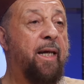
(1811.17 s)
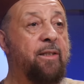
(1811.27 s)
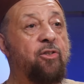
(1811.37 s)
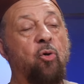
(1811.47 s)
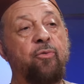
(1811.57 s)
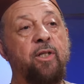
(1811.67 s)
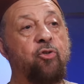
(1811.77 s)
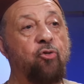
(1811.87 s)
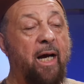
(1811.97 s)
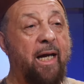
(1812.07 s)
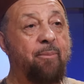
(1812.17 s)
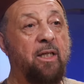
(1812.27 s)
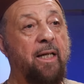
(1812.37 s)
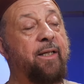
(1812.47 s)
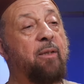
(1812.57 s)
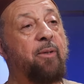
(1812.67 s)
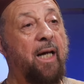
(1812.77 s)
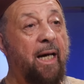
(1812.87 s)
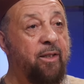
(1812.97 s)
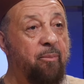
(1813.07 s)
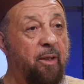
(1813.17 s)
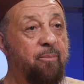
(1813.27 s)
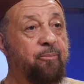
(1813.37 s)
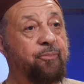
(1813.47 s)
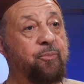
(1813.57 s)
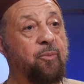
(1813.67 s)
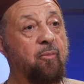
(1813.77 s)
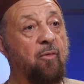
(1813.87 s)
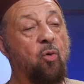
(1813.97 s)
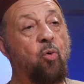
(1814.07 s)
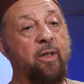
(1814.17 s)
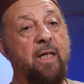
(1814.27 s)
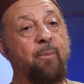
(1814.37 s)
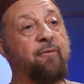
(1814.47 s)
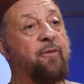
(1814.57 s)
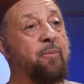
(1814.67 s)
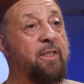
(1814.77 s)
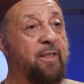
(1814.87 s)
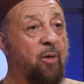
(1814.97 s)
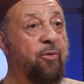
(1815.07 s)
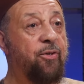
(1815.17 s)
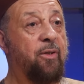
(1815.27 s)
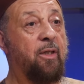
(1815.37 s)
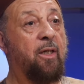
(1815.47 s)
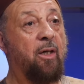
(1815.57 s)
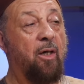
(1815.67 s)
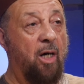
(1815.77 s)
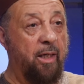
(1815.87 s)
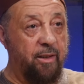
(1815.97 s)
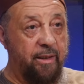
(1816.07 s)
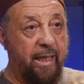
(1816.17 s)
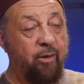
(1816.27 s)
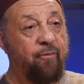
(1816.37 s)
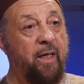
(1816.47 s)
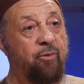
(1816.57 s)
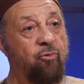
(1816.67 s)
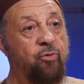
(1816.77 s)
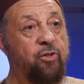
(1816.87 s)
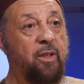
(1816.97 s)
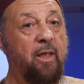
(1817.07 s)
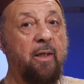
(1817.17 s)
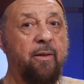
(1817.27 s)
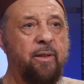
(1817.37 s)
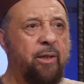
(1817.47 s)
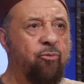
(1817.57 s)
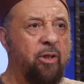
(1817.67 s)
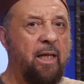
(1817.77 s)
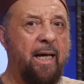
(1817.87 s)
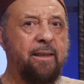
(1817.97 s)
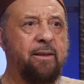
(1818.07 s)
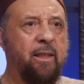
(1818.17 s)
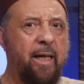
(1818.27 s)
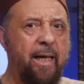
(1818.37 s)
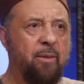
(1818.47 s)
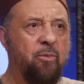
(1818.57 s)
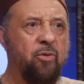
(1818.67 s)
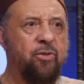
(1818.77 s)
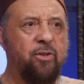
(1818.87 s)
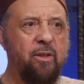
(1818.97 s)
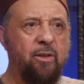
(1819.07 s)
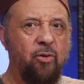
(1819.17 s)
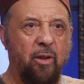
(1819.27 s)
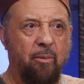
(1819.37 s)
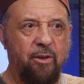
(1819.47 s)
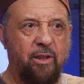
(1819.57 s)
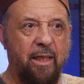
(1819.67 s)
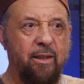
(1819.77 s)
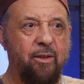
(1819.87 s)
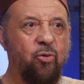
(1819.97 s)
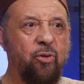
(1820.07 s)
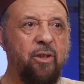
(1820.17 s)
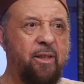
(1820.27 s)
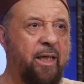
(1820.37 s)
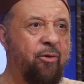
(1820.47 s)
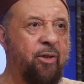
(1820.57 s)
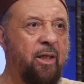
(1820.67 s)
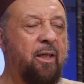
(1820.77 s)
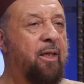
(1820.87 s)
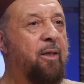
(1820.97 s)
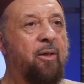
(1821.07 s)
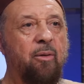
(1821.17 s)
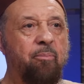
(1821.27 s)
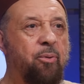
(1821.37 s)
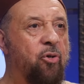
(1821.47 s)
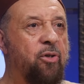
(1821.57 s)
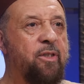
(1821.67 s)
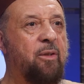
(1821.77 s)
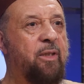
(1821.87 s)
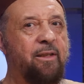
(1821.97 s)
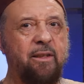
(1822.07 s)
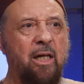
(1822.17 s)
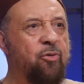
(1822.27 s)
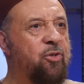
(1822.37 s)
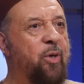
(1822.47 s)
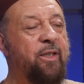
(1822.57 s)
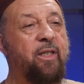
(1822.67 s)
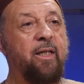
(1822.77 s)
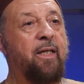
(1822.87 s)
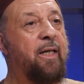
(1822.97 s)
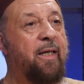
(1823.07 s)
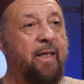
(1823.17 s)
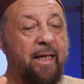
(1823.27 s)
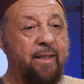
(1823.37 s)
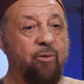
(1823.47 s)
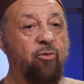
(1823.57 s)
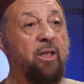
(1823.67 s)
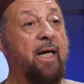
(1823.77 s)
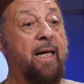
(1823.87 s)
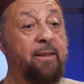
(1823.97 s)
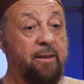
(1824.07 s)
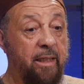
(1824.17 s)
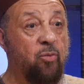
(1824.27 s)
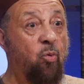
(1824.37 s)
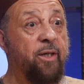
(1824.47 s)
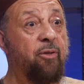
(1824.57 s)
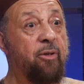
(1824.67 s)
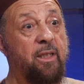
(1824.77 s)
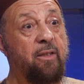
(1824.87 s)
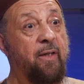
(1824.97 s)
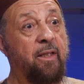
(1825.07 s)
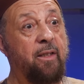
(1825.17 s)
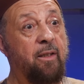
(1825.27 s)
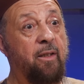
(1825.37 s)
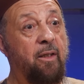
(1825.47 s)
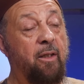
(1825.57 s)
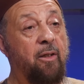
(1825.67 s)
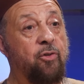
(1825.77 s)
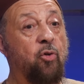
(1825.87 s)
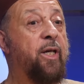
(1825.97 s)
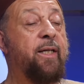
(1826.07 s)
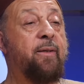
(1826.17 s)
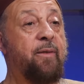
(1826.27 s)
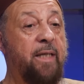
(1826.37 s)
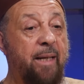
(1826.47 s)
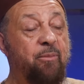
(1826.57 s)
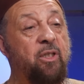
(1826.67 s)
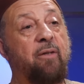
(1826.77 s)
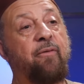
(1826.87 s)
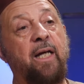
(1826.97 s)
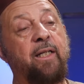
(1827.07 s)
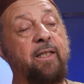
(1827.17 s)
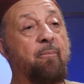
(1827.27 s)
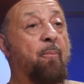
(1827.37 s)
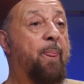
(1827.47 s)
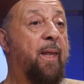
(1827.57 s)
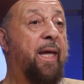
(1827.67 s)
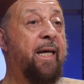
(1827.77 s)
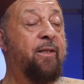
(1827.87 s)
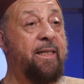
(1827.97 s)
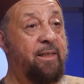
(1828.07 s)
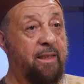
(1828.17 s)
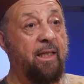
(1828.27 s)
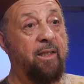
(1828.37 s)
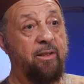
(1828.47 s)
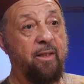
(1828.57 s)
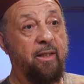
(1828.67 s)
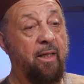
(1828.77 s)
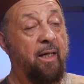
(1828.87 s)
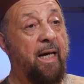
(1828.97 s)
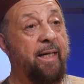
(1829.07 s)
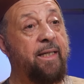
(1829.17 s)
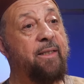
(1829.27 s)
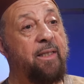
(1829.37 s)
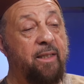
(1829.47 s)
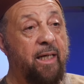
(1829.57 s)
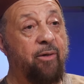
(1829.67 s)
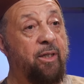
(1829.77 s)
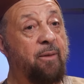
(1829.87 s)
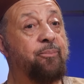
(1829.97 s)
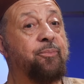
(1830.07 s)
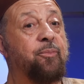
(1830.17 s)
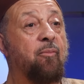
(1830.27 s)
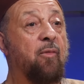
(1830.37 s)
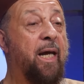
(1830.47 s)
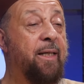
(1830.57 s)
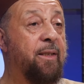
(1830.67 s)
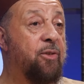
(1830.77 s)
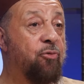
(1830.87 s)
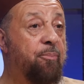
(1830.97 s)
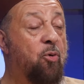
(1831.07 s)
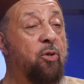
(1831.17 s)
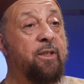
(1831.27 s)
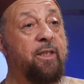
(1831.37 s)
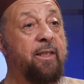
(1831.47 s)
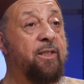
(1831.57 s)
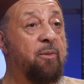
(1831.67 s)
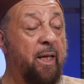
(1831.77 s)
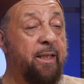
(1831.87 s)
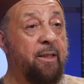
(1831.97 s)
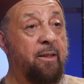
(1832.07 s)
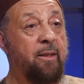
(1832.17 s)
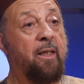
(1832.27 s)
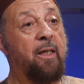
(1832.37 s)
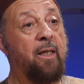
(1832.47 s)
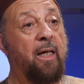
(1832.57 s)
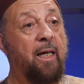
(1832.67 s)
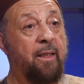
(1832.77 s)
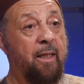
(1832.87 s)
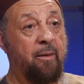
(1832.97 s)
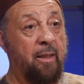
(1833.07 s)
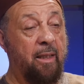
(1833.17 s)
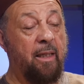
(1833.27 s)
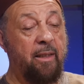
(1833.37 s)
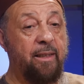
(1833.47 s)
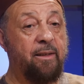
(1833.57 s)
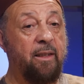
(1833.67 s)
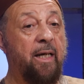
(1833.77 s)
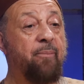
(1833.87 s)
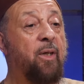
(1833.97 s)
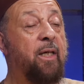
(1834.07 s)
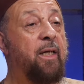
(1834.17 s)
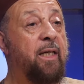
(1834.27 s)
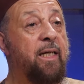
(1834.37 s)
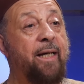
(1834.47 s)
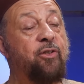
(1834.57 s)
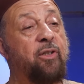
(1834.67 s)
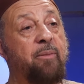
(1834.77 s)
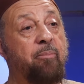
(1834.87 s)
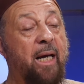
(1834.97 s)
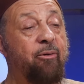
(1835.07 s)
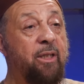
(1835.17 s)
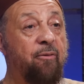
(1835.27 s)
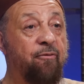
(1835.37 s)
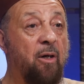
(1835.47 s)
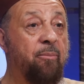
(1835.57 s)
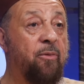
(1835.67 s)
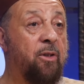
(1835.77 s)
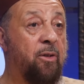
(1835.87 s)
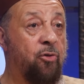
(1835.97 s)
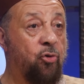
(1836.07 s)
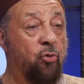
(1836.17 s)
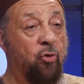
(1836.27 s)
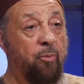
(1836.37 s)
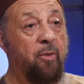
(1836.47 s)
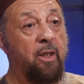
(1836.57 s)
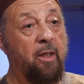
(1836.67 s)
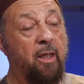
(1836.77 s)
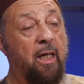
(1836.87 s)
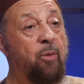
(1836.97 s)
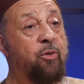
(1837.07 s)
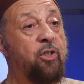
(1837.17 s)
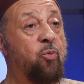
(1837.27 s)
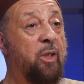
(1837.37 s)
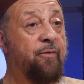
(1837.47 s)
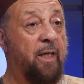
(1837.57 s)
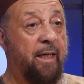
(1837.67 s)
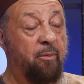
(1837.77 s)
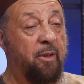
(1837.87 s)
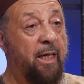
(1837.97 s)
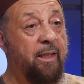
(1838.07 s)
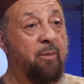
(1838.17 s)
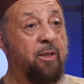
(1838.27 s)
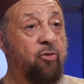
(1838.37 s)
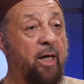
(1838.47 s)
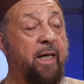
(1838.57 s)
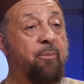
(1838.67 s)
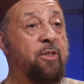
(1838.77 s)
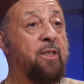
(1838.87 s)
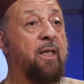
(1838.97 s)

And so the tribes, Al-Arab Al-Ariba, who are coming from the south on the caravan routes, they realize their animals, you know, are tending toward this area. Mm. Birds and their scouts went there, and they realized there's water in this valley. Mm-hmm. So they came to the valley, and they settled in this area. And it is reported that Ismail, alayhi salam, he actually married from the Jurhum, which is one of the Arab al-Araba tribes